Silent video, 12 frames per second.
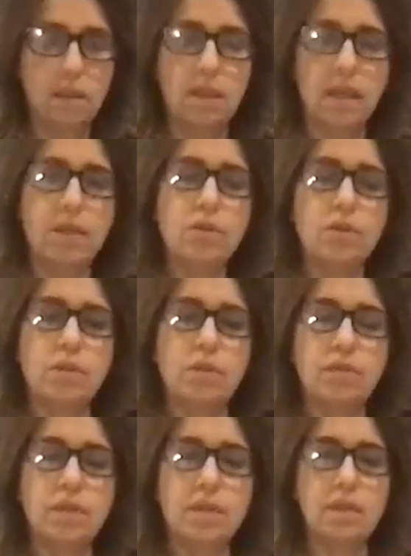They too are
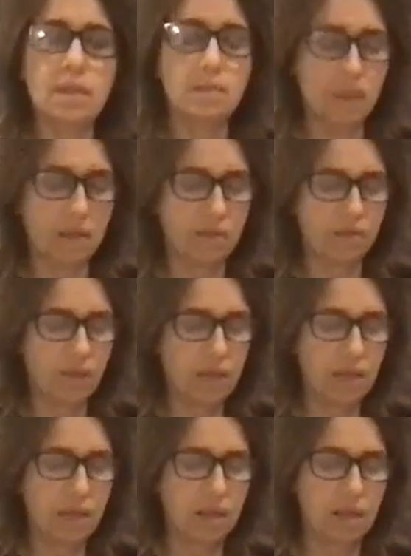visited by
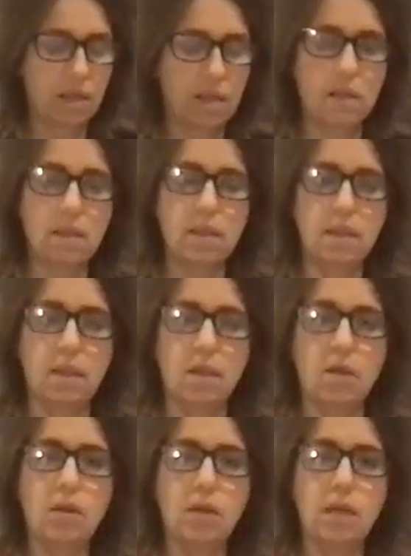fear and
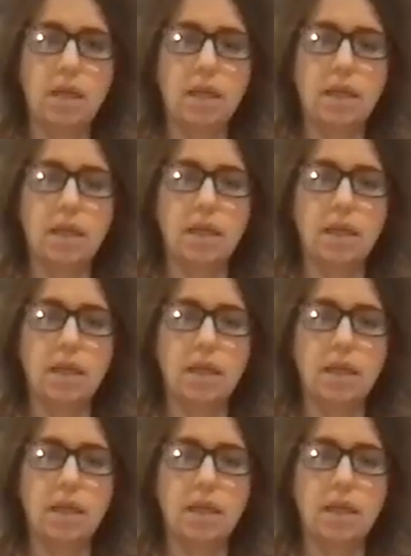longing and